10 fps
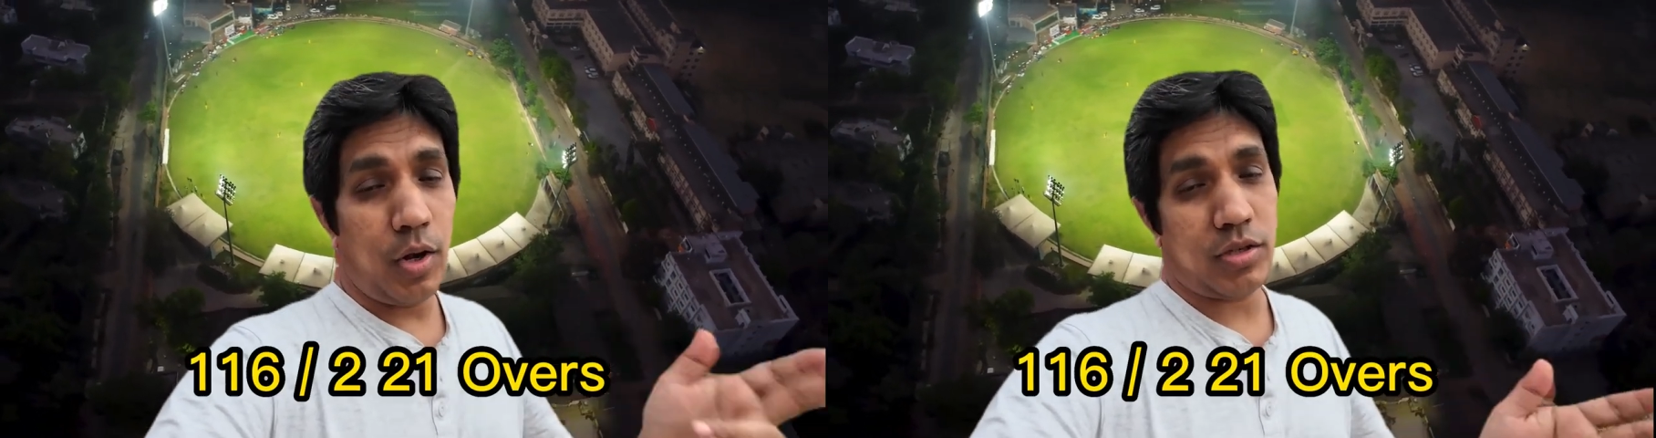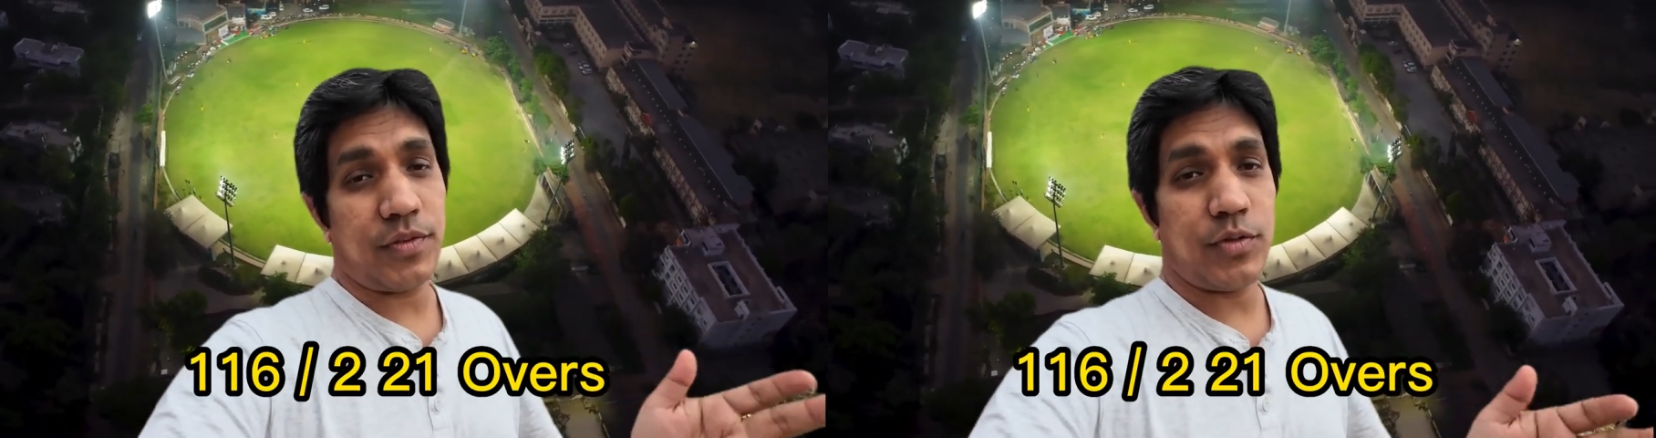
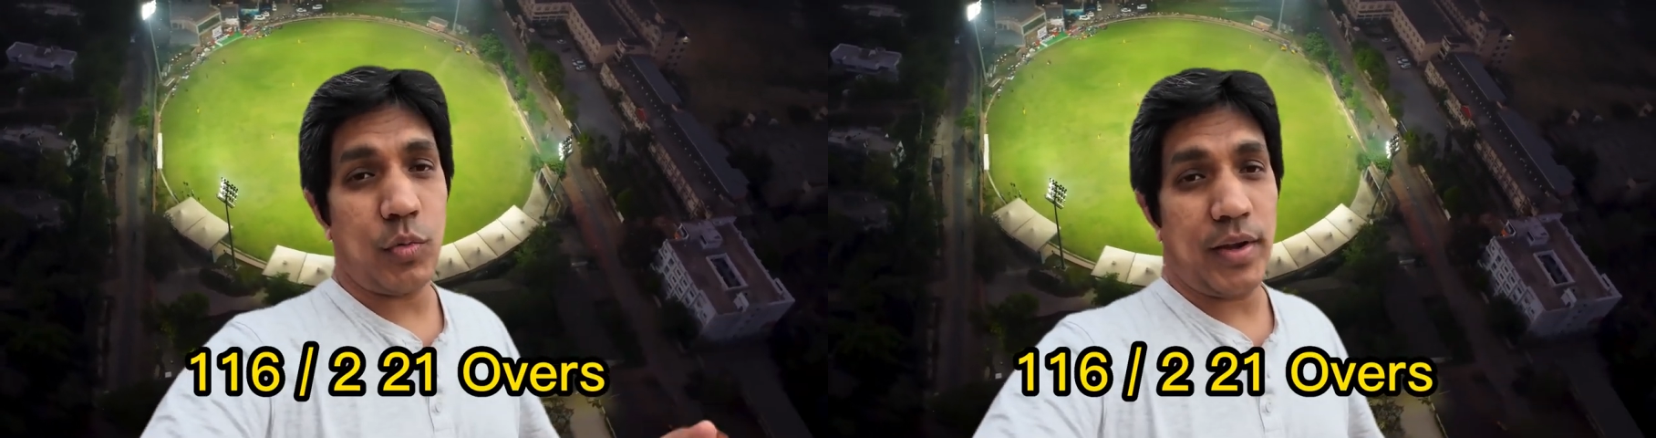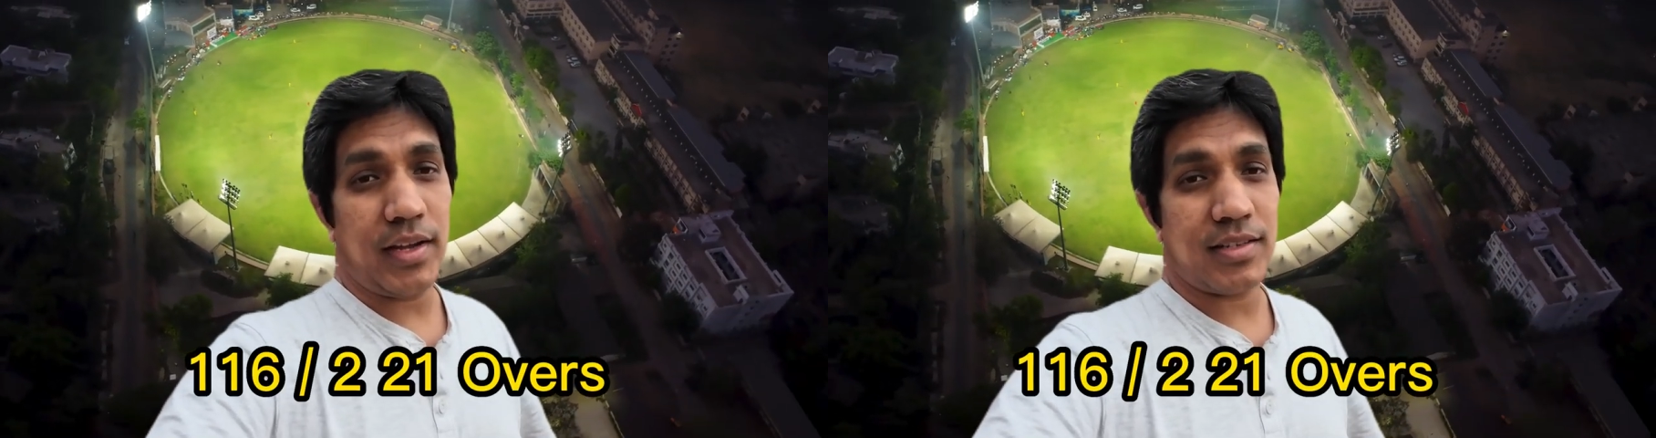Loss of
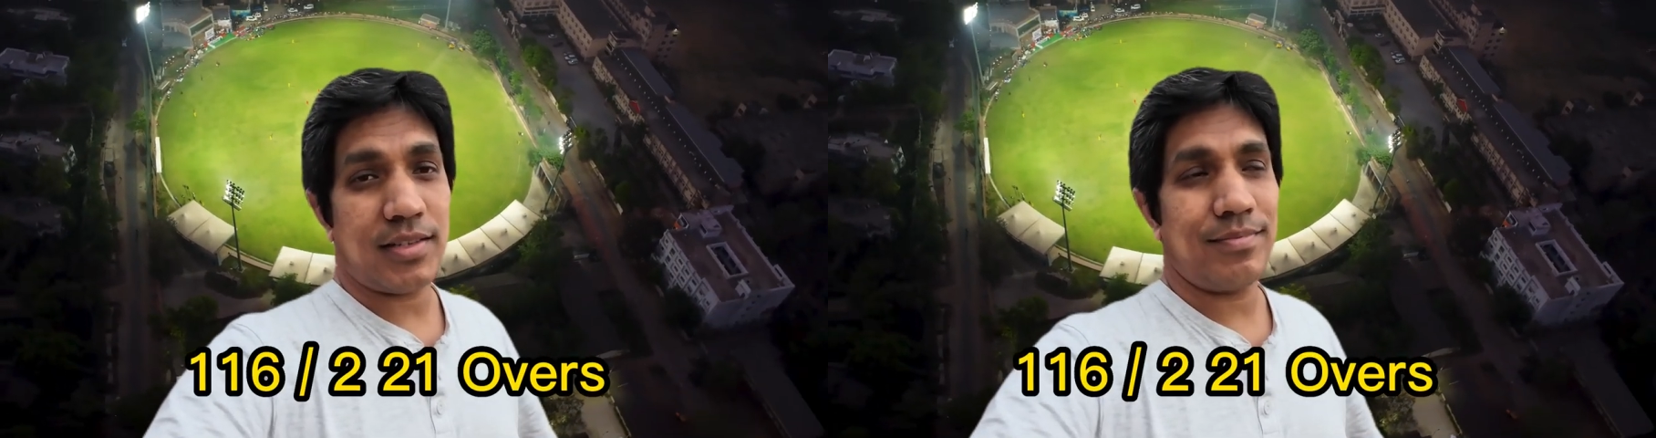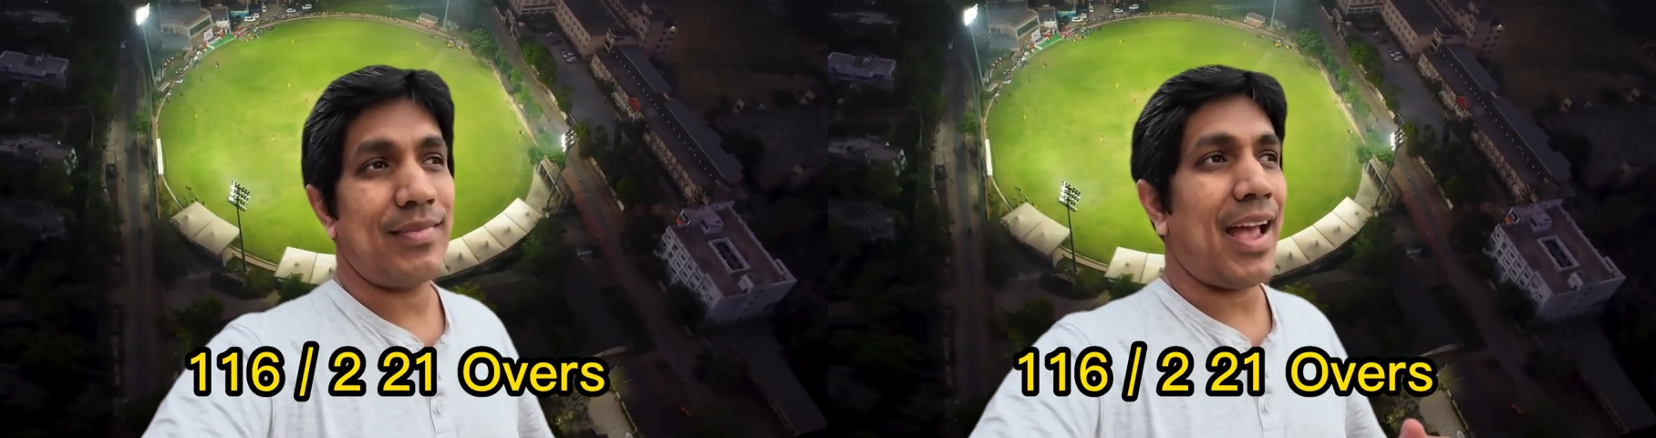2
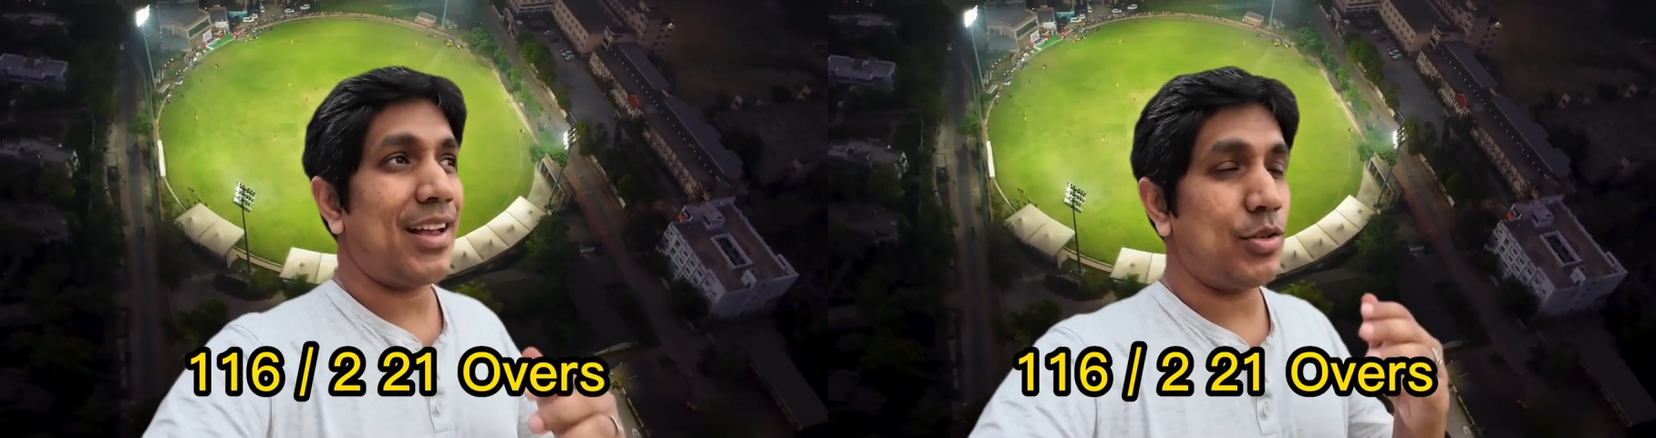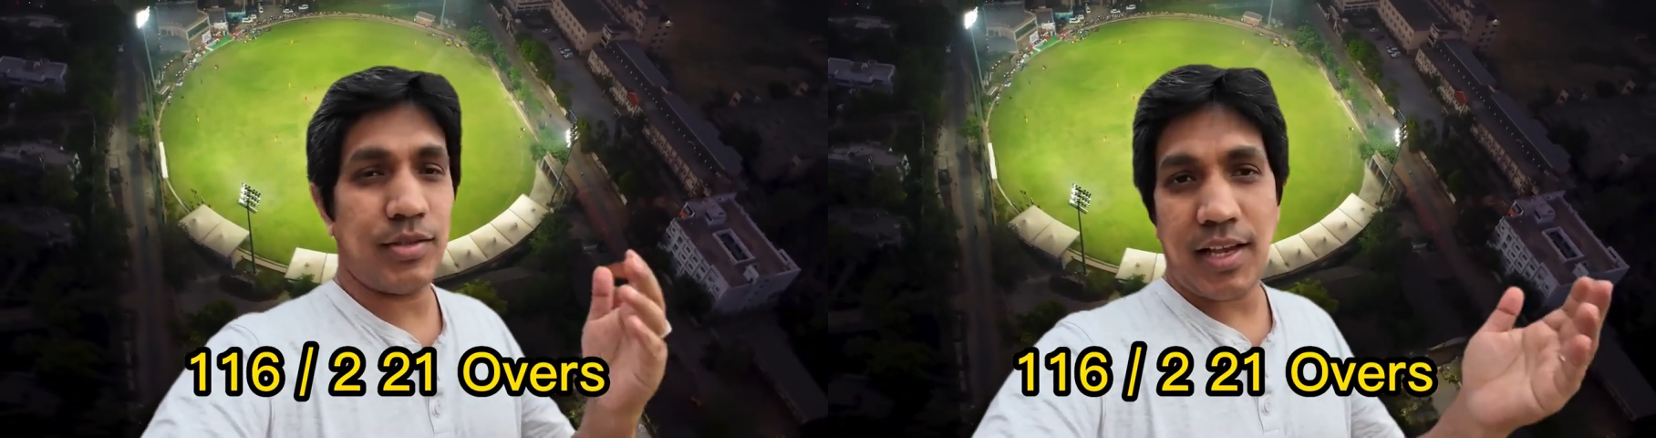wickets.
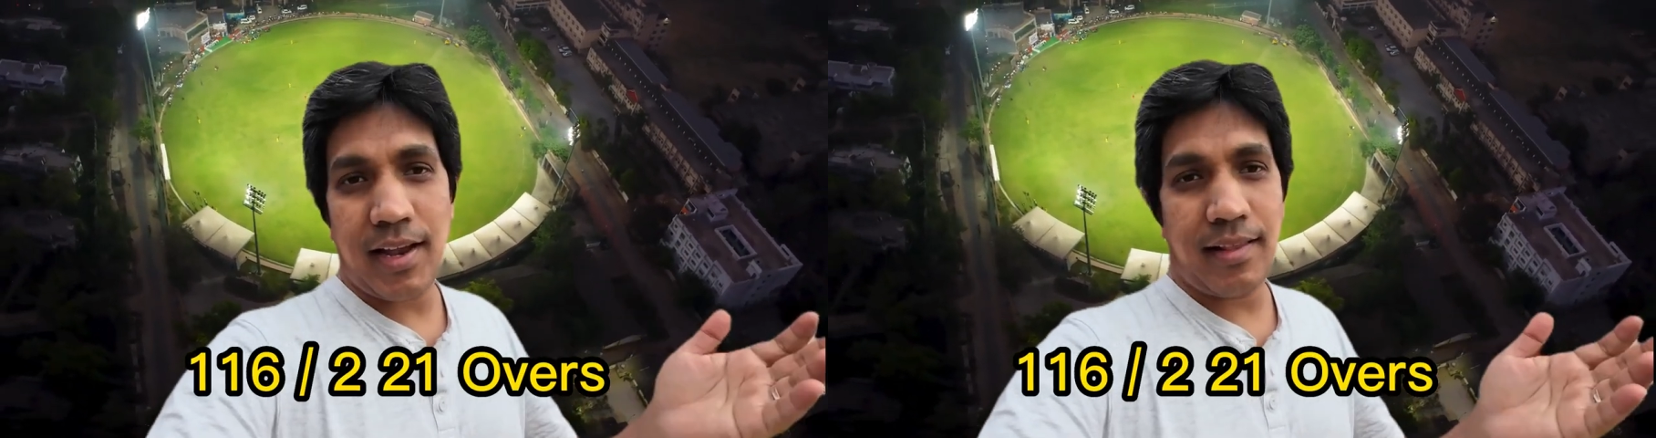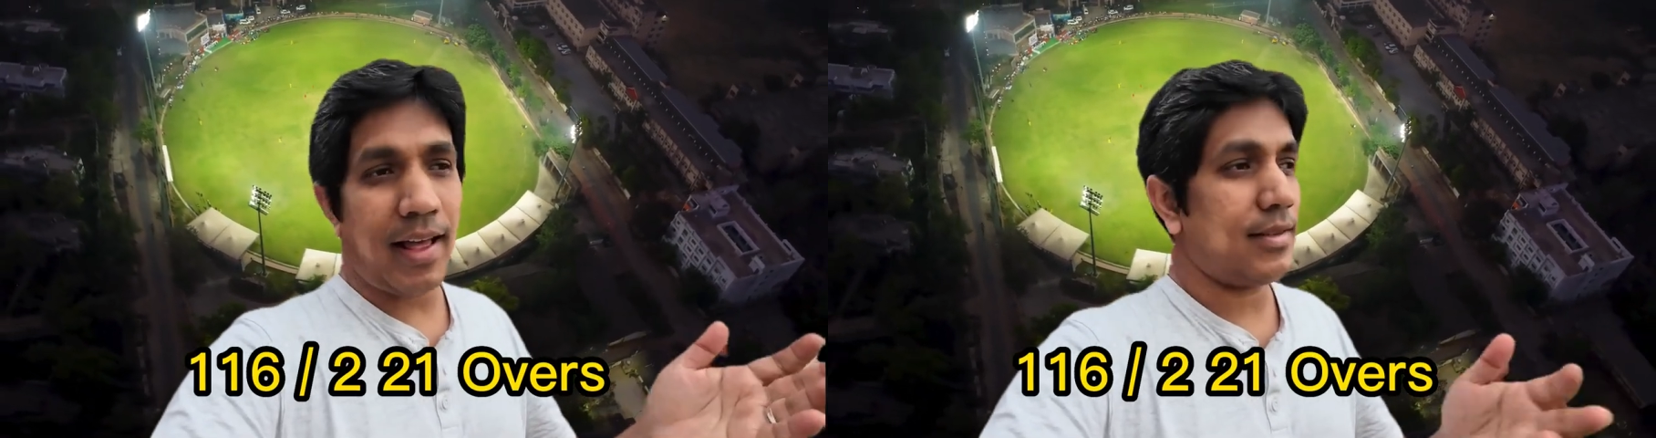As you
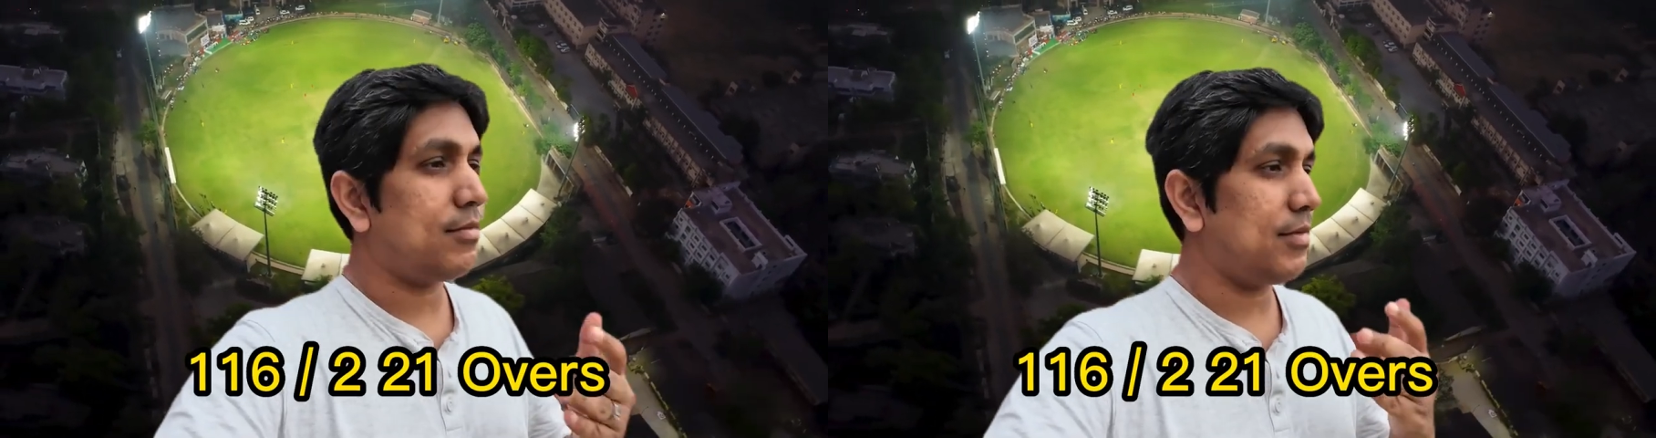said that,